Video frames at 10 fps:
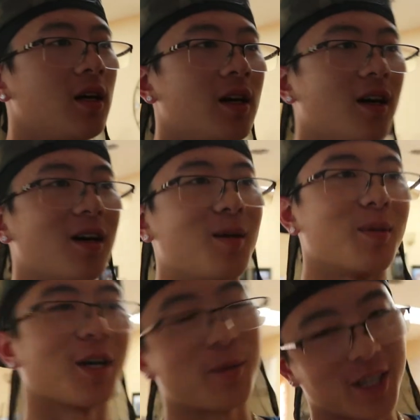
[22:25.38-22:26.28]

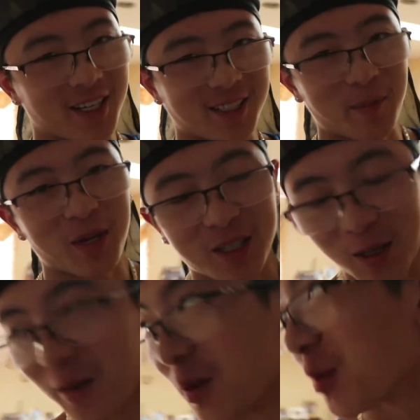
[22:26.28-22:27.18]
Um, a couple guys got picked
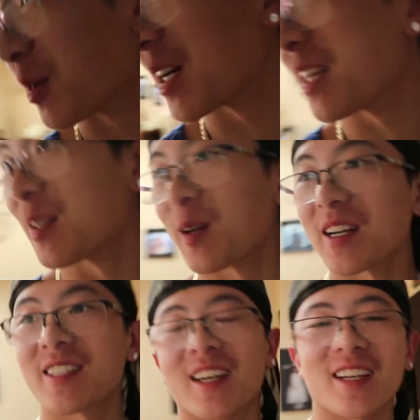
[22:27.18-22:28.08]
off on the way, they either
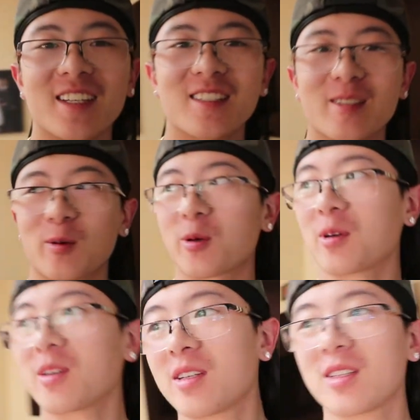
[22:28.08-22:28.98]
got tickets
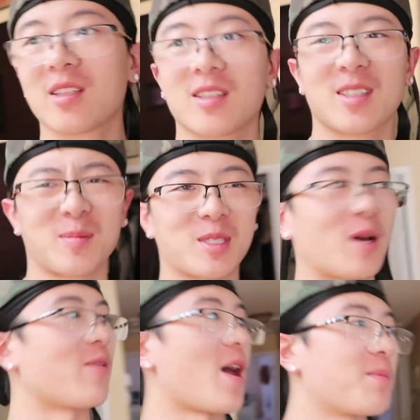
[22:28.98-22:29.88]
or some
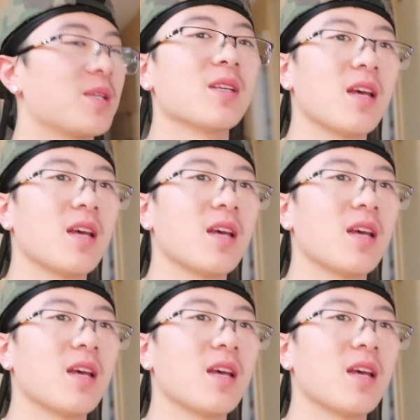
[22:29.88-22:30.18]
stuff happened.